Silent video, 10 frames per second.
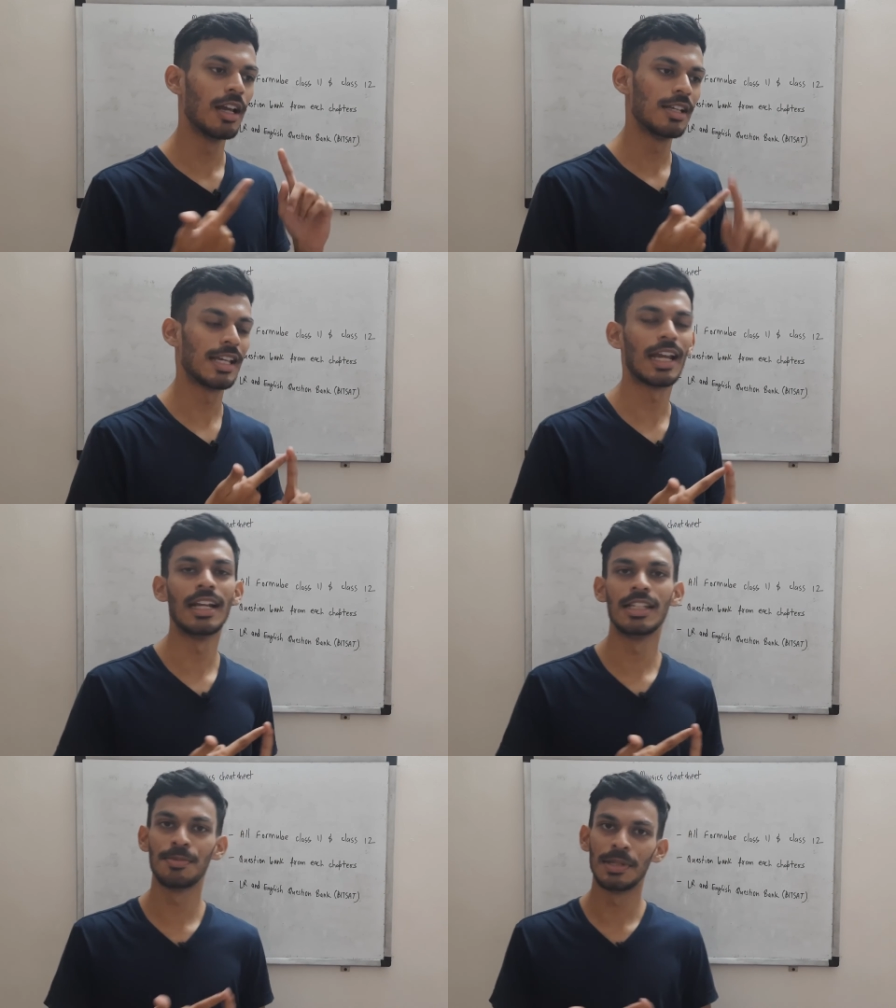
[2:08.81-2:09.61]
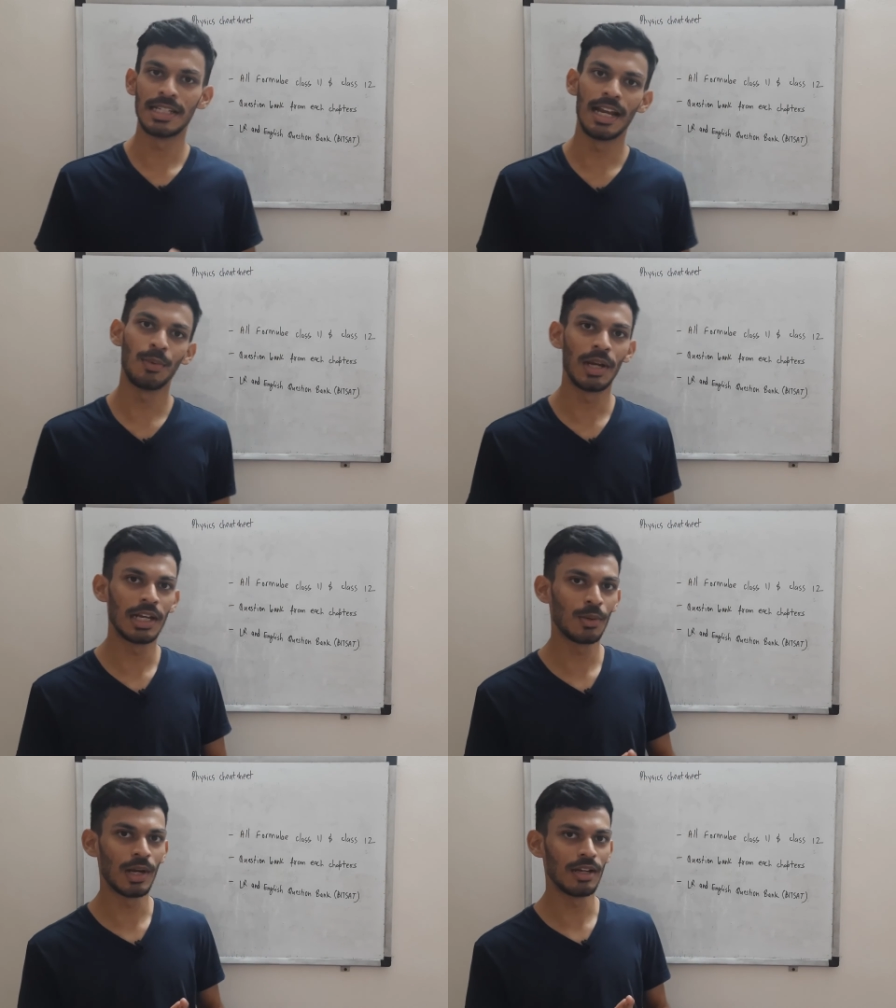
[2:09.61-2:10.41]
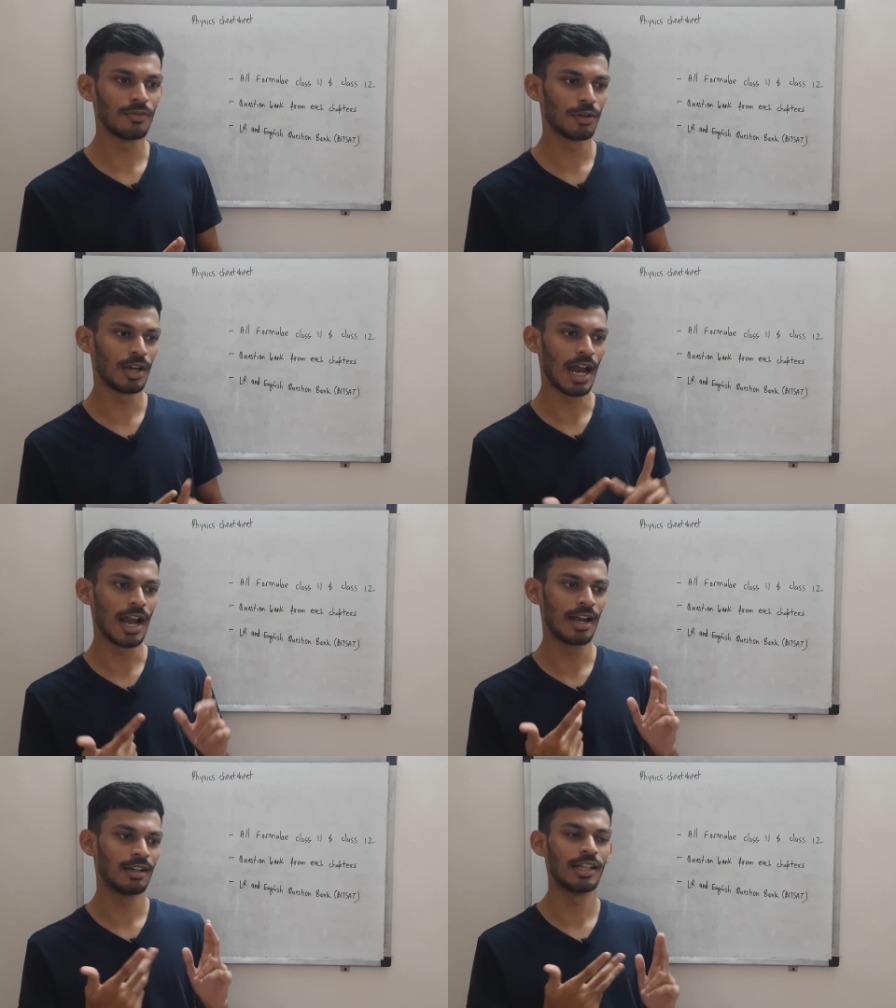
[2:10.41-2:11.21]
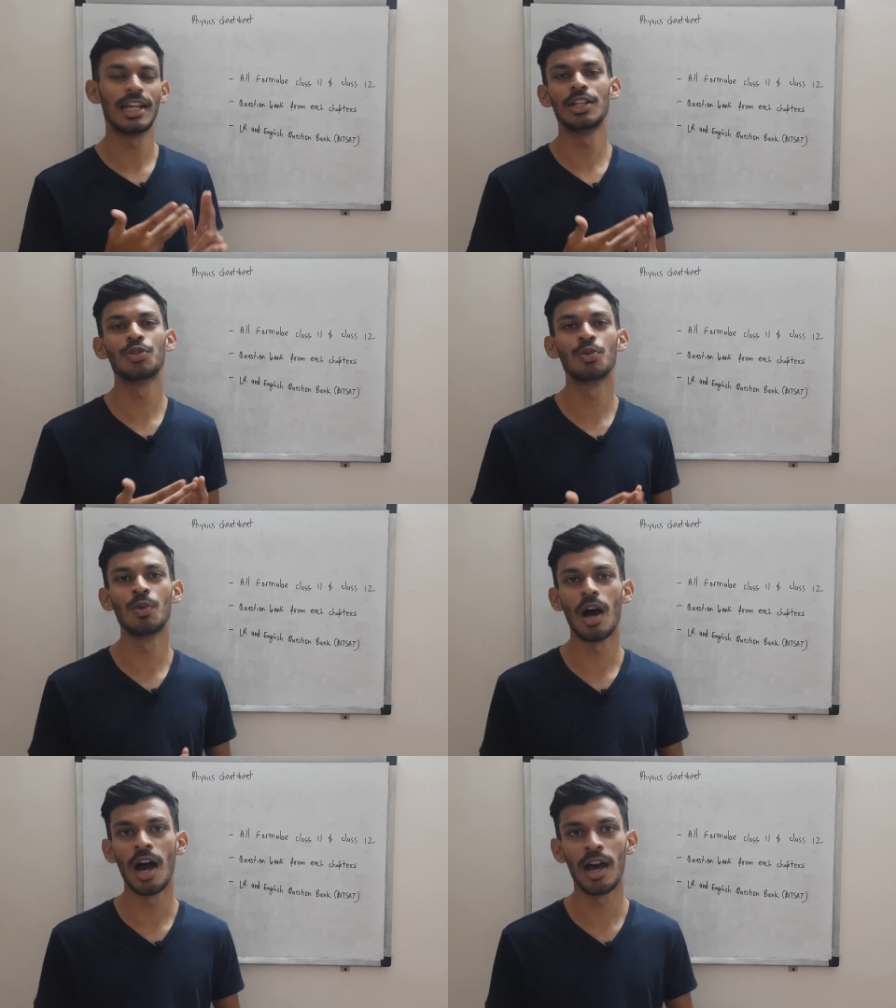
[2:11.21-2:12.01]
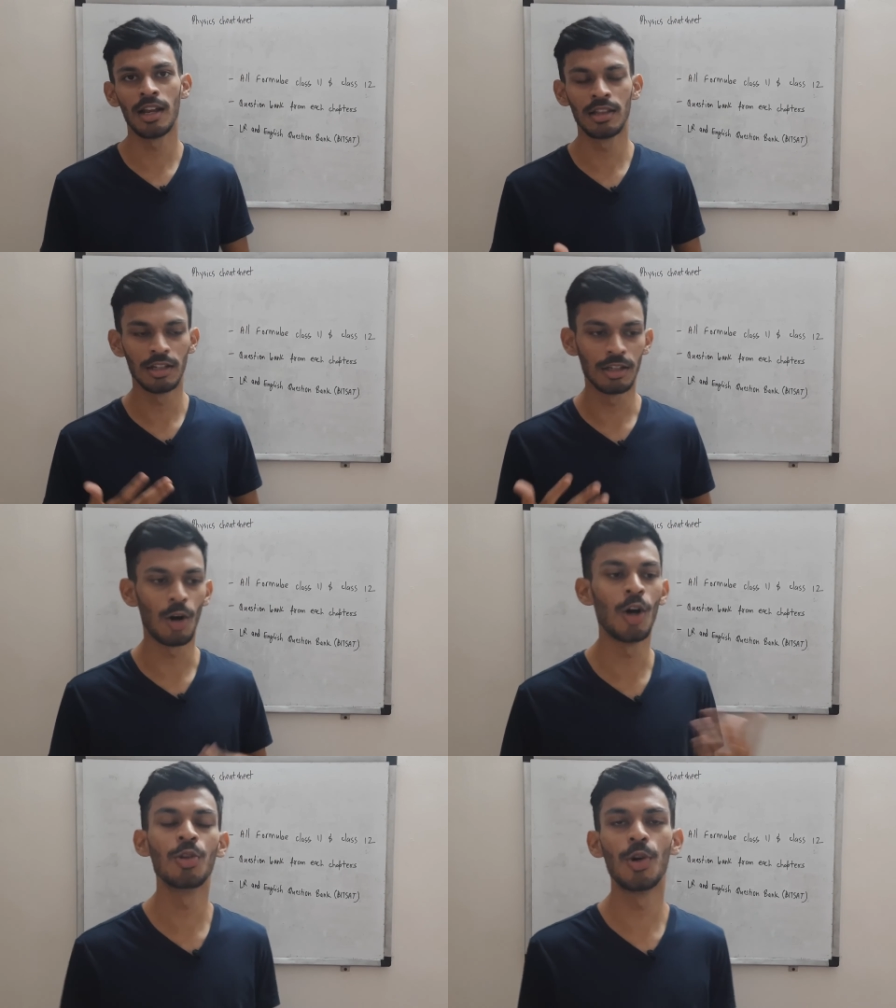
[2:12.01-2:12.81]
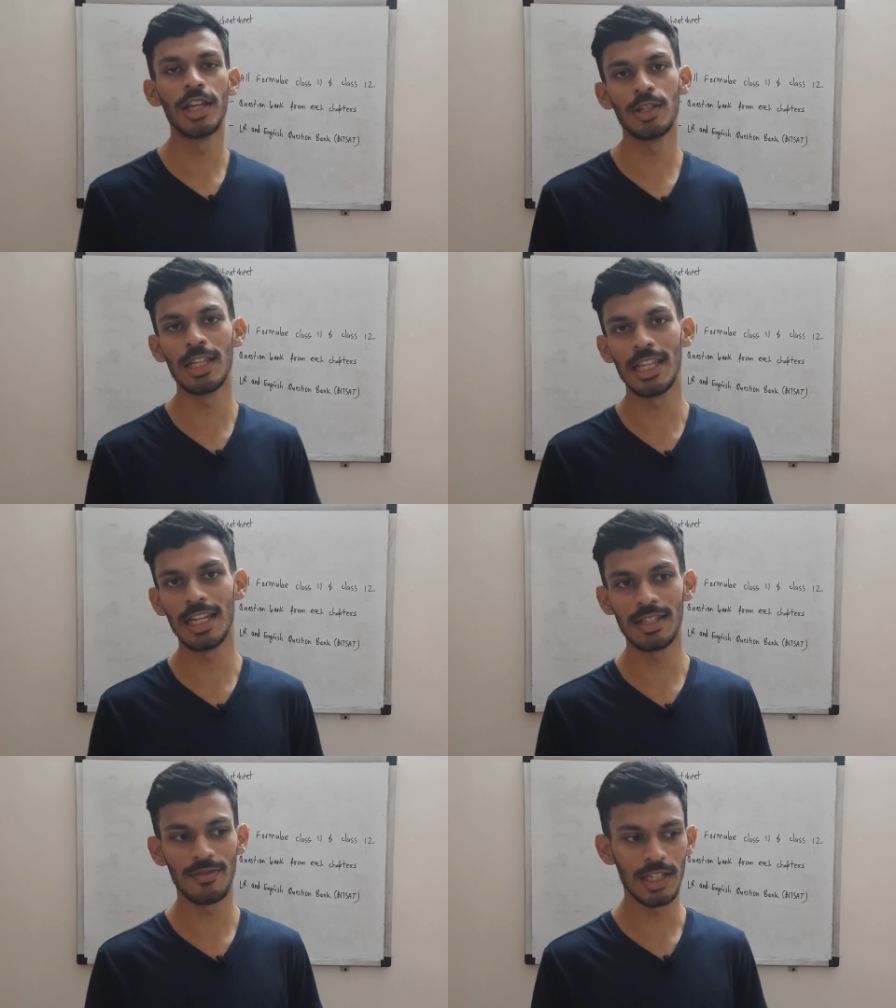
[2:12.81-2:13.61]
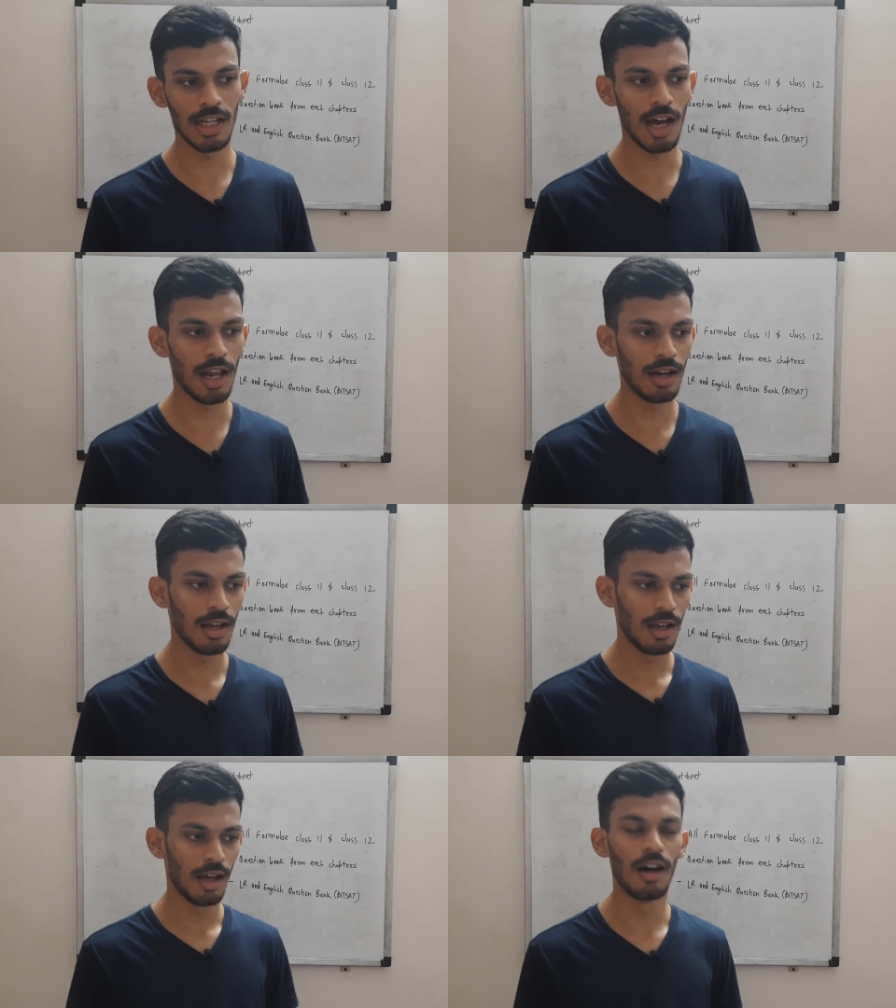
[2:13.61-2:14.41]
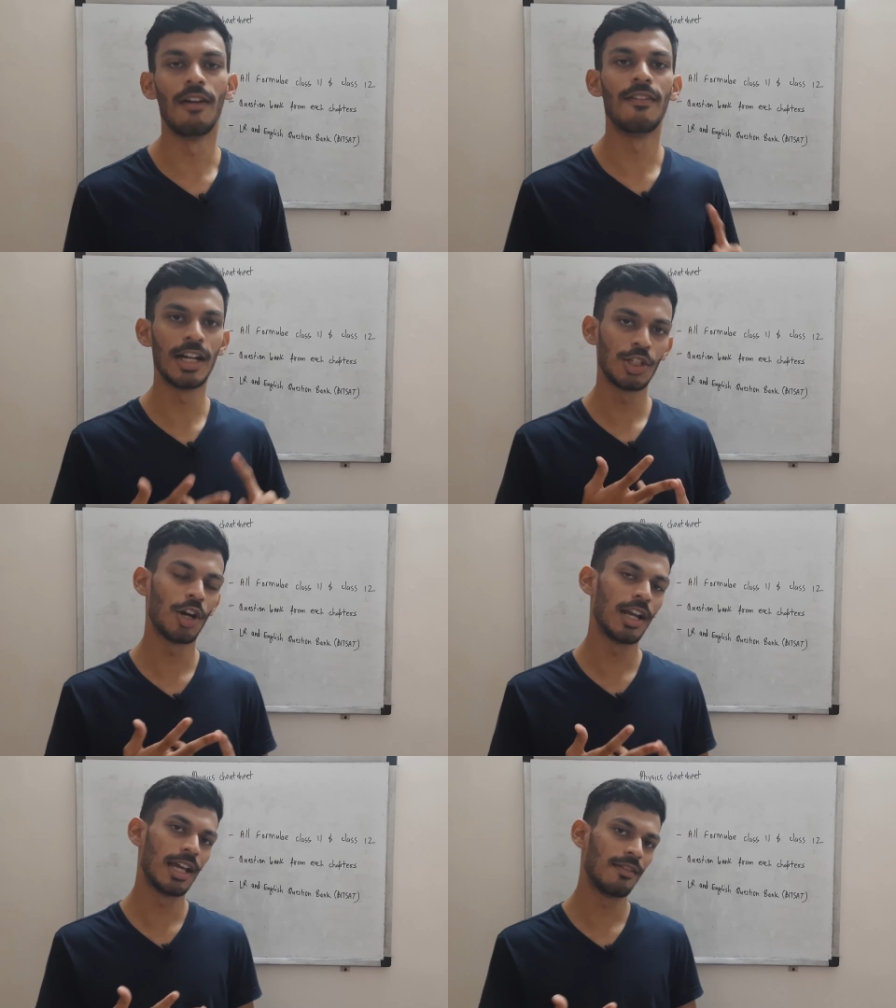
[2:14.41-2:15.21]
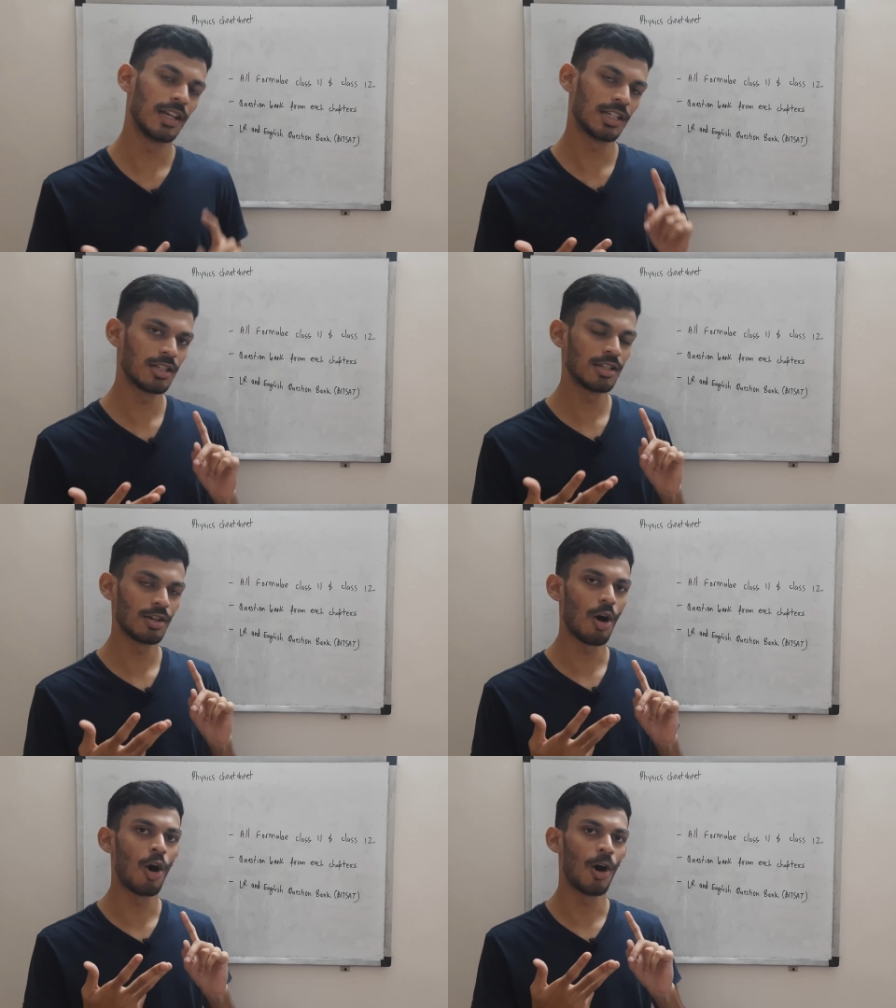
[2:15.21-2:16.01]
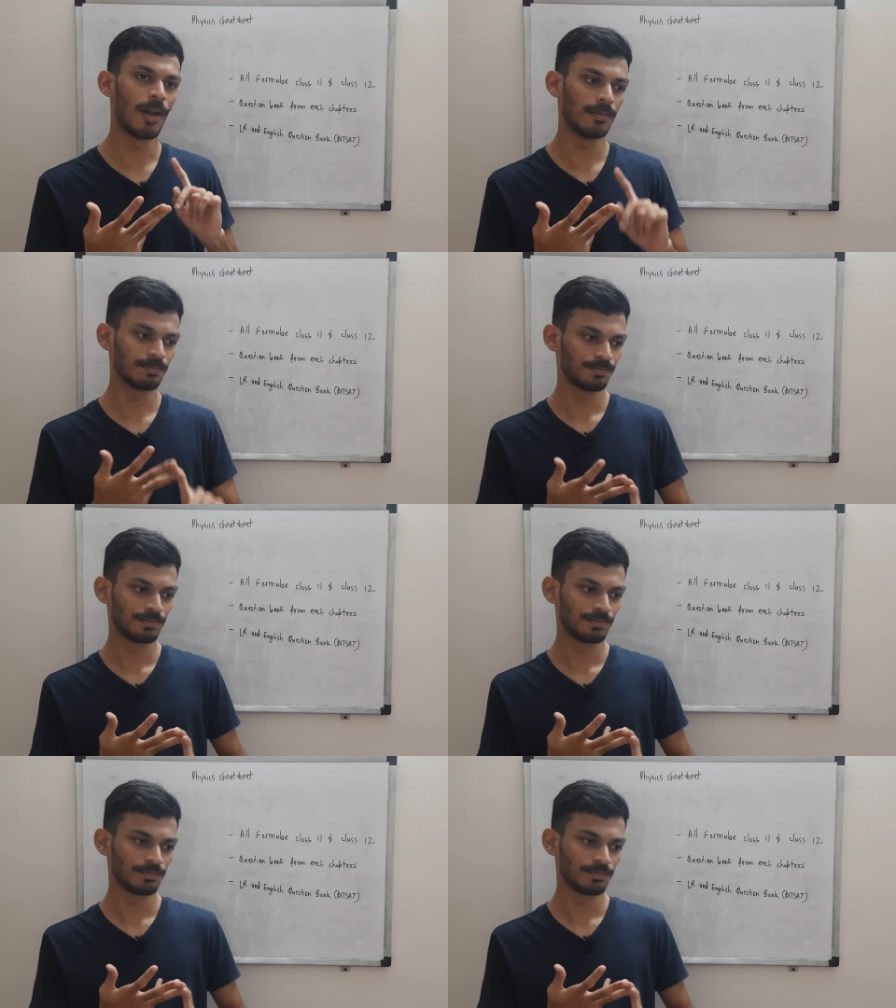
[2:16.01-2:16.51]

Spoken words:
second is BITSAT 2024, and the rest two are the ongoing series which are one-shot derivations or